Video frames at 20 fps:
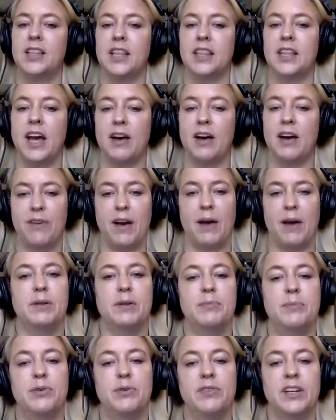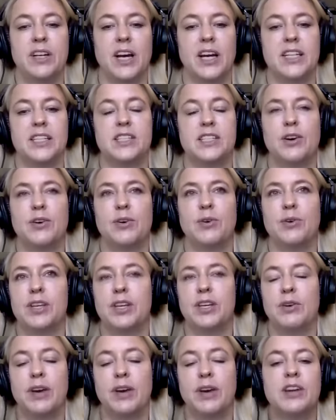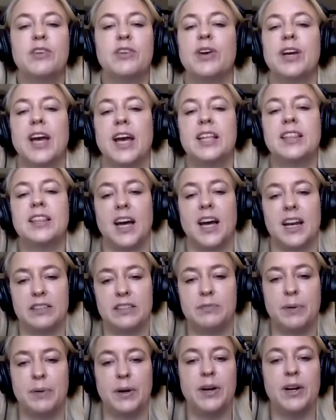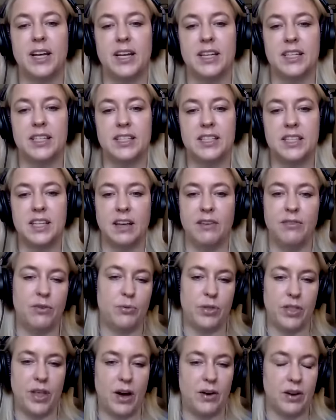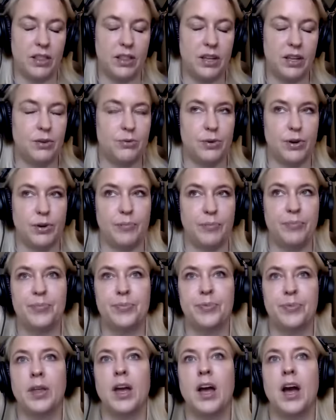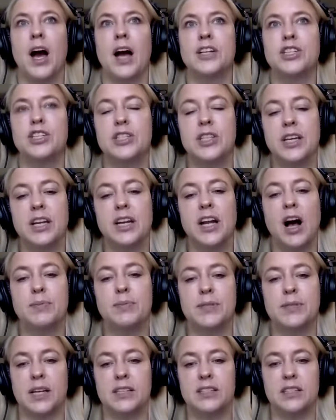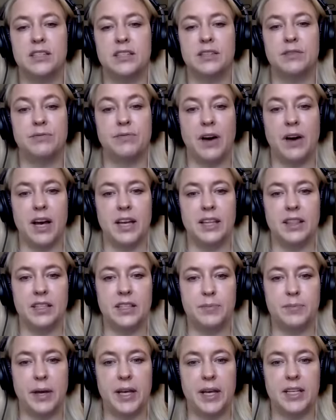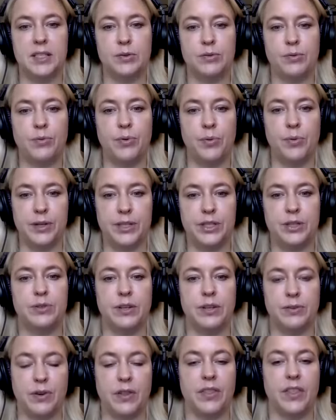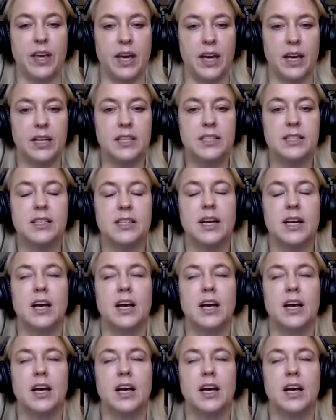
And then they have family movie nights. So you can create that experience even without a theater room. I just think it helps us to define the space where we do different things.